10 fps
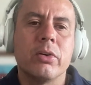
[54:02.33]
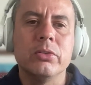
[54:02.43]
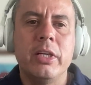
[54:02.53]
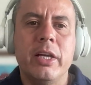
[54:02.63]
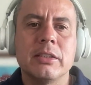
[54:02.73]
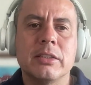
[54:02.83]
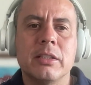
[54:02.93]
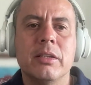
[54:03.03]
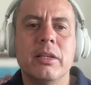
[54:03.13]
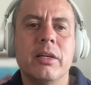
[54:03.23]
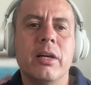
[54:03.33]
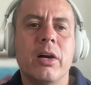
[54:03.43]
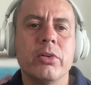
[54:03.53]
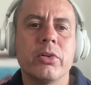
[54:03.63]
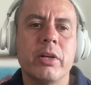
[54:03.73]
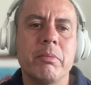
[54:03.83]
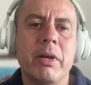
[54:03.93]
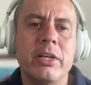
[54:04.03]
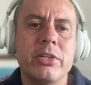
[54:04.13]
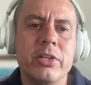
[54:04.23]
the context and the how you're gonna
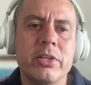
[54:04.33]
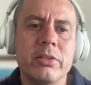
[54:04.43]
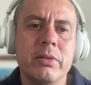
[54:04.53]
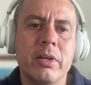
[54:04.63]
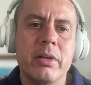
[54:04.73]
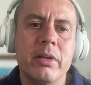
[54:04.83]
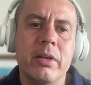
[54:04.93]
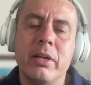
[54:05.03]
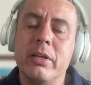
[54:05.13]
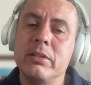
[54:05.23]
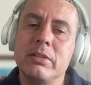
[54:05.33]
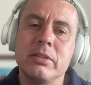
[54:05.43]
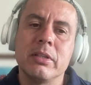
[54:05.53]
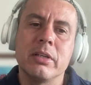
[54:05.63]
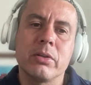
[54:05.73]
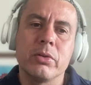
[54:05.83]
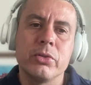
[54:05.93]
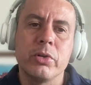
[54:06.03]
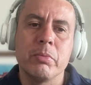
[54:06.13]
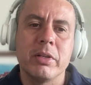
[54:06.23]
manage it's
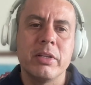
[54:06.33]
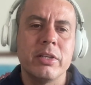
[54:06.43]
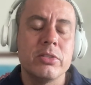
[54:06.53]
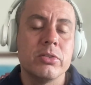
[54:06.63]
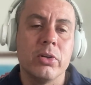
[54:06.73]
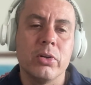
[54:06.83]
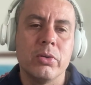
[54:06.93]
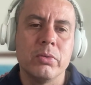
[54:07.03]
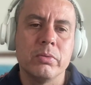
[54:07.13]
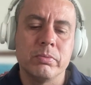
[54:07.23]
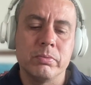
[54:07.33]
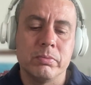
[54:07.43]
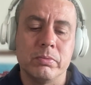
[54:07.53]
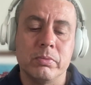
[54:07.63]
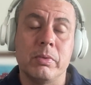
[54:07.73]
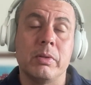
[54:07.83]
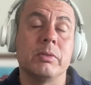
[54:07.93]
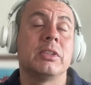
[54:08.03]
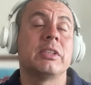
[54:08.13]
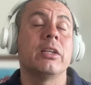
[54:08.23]
crucial. But there is no
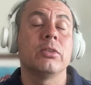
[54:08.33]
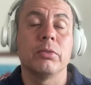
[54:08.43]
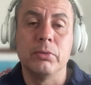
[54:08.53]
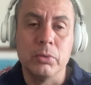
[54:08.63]
set of